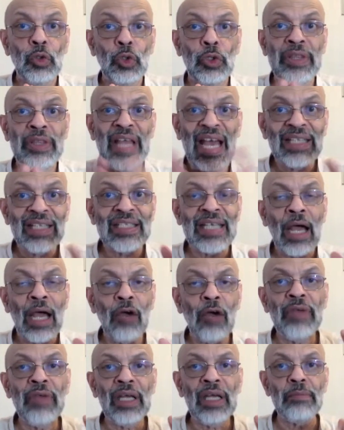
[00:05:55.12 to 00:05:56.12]
that's
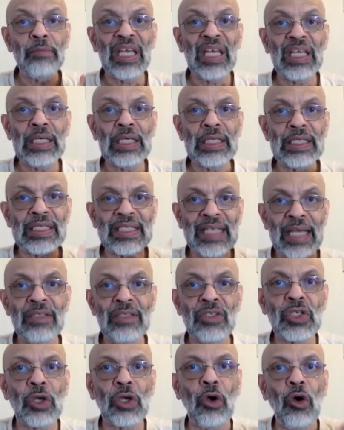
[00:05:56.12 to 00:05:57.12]
how we are making
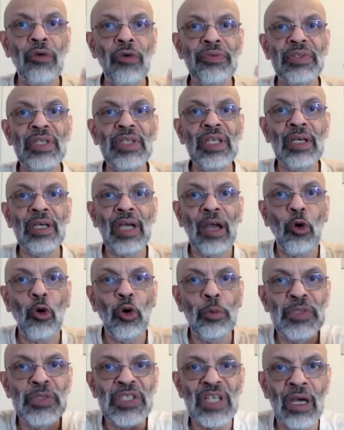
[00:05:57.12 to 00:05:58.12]
sense of the
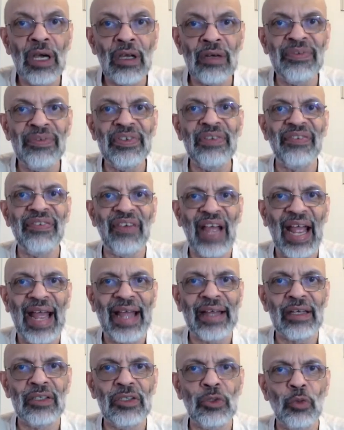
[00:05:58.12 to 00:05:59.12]
observed
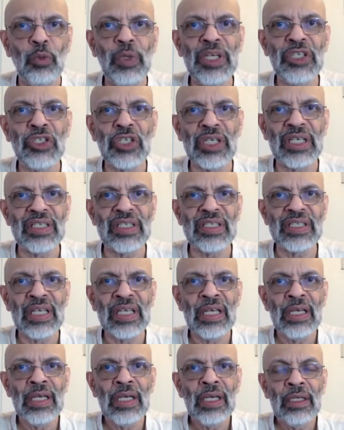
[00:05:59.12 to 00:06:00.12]
fact, which is
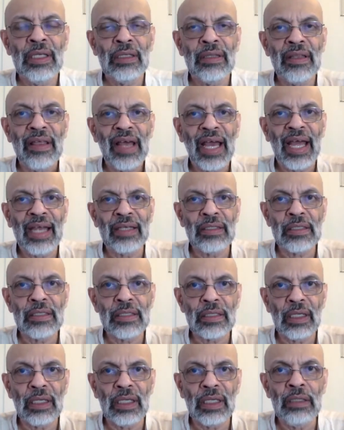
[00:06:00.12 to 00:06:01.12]
that
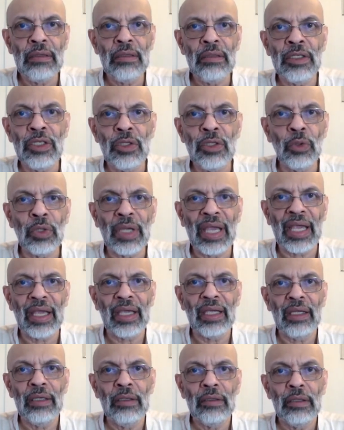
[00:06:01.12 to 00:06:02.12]
in the
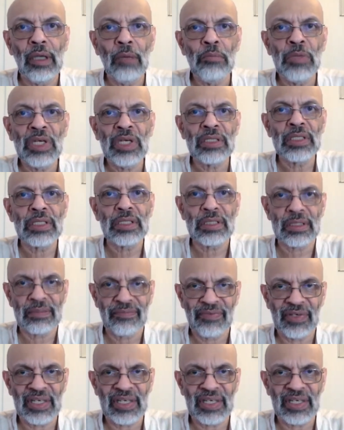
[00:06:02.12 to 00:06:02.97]
UK, numbers, for